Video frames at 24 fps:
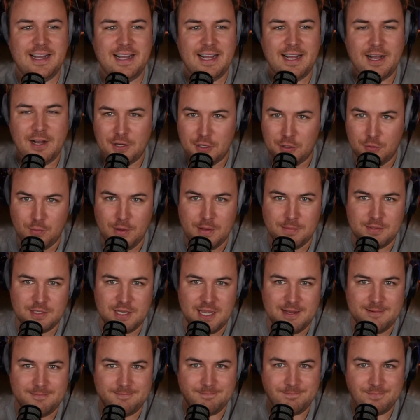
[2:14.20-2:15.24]
on your
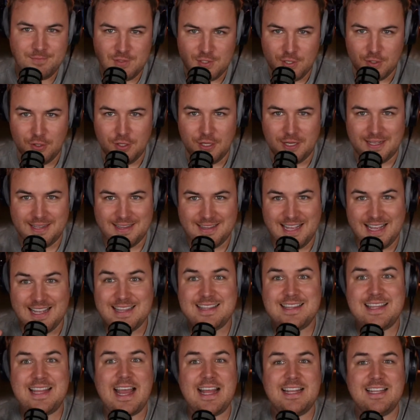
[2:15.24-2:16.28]
website. So look,
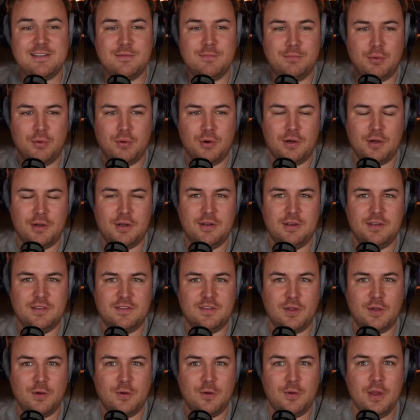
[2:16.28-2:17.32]
that's important.
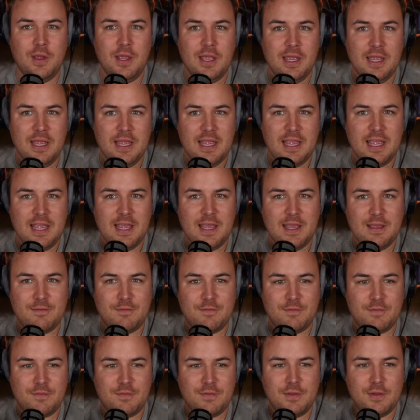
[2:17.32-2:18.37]
So
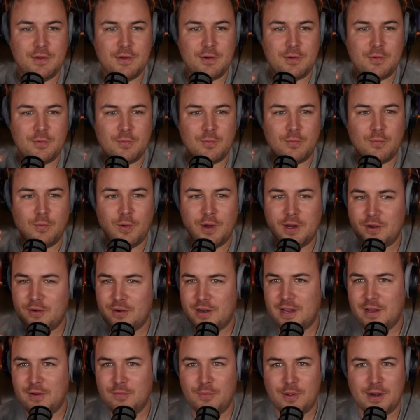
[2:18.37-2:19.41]
if you're
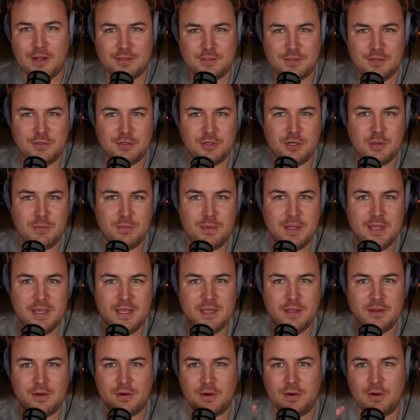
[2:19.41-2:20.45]
wondering what else it should
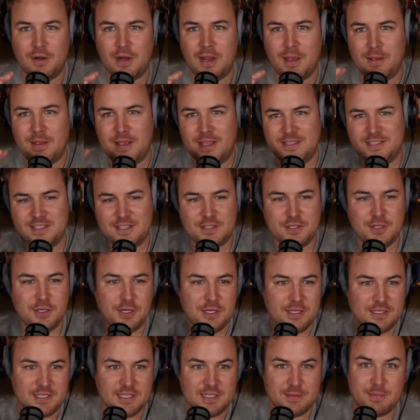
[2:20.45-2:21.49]
be, or is this good,
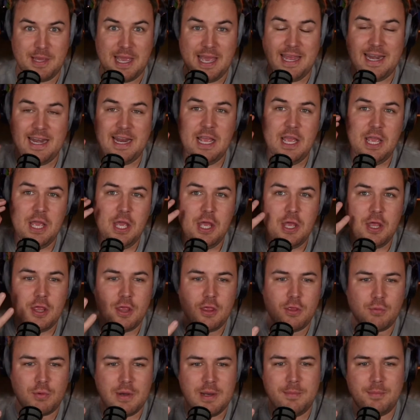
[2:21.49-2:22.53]
is this bad,
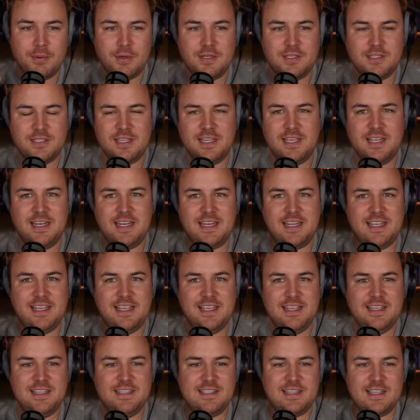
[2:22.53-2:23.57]
3%
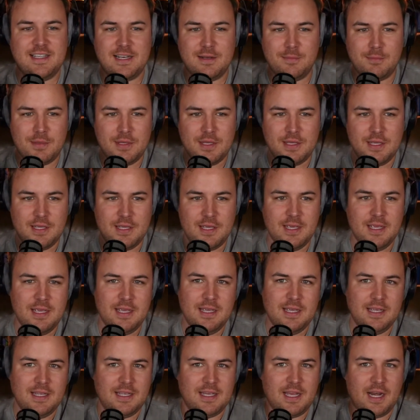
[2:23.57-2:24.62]
is going to be
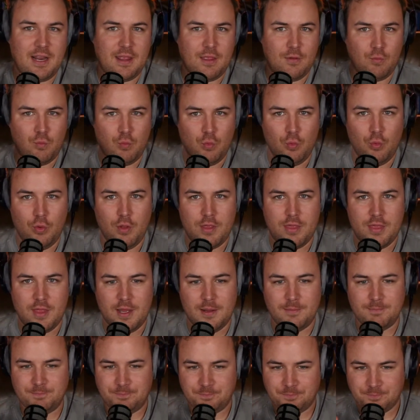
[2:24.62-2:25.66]
kind of the rule of thumb.